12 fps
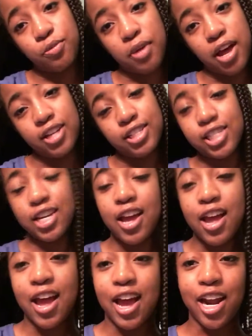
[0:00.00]
much,
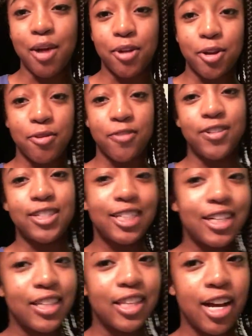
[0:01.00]
and I'm going to be
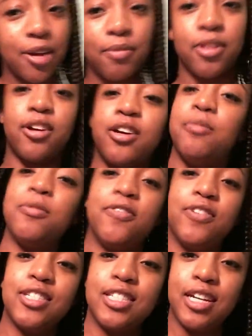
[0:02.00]
visiting them, and they're going to be
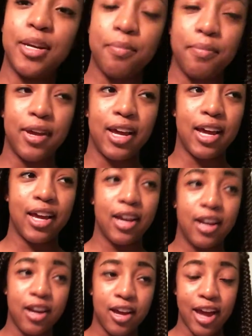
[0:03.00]
visiting me
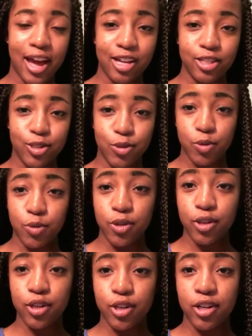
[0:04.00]
at
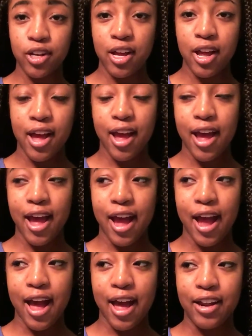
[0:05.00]
school,
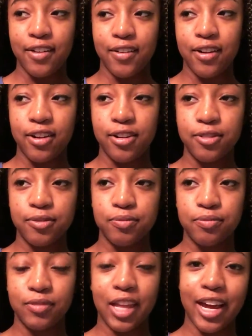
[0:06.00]
and
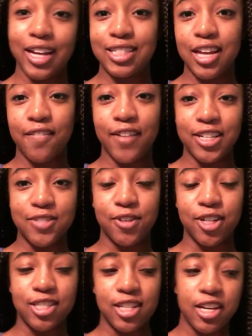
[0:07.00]
like I said, vice
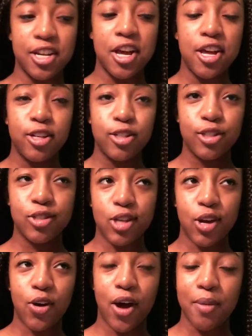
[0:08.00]
versa.
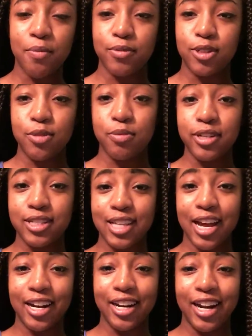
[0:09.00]
So I'm super
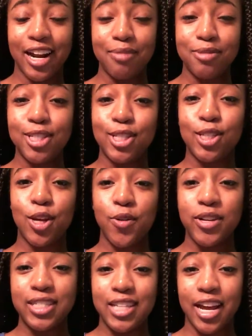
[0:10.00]
excited, and I'm just
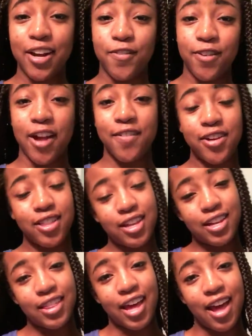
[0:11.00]
so excited for
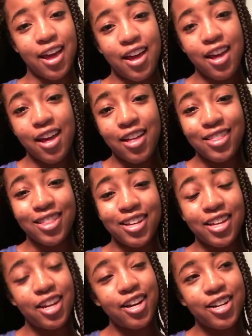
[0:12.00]
everything that
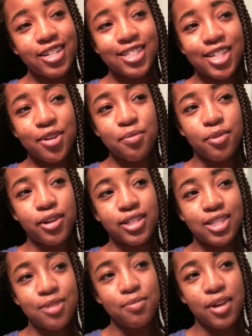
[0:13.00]
the year is going to
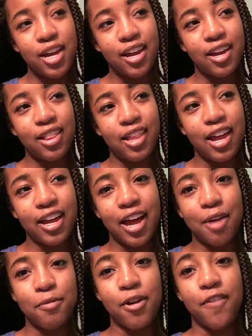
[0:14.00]
bring to me. Like,
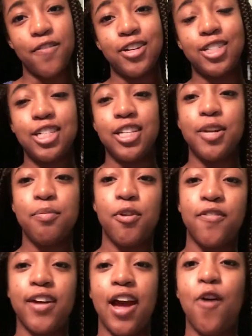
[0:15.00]
I'm officially
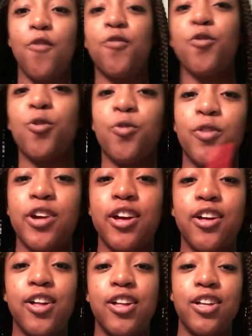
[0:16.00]
moving out for
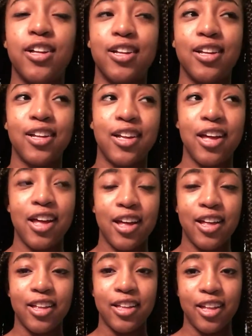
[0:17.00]
real
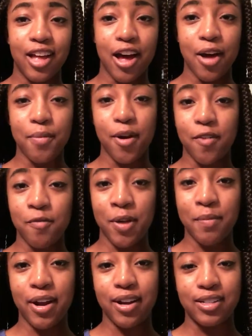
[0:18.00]
of
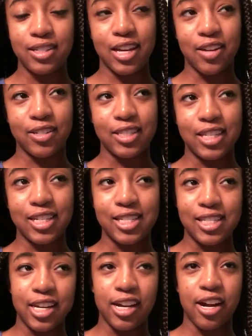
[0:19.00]
my parents' house
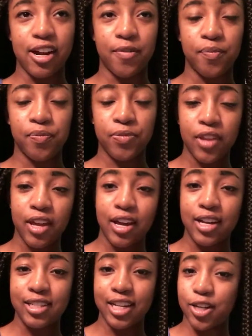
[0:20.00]
this year,
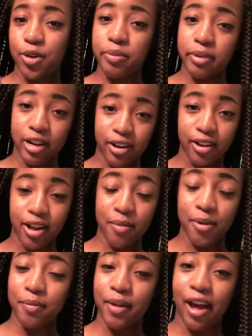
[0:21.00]
because I don't plan on
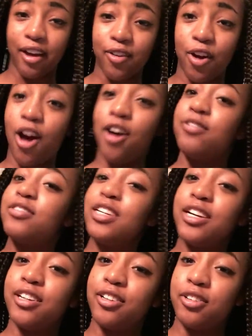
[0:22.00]
coming back
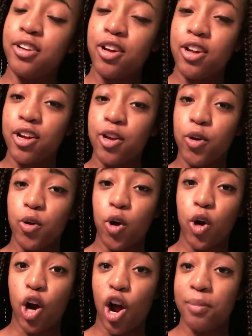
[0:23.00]
often
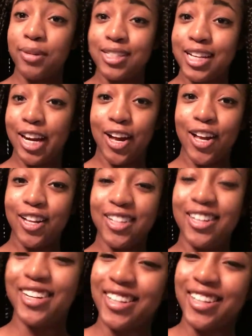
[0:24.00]
or almost at all.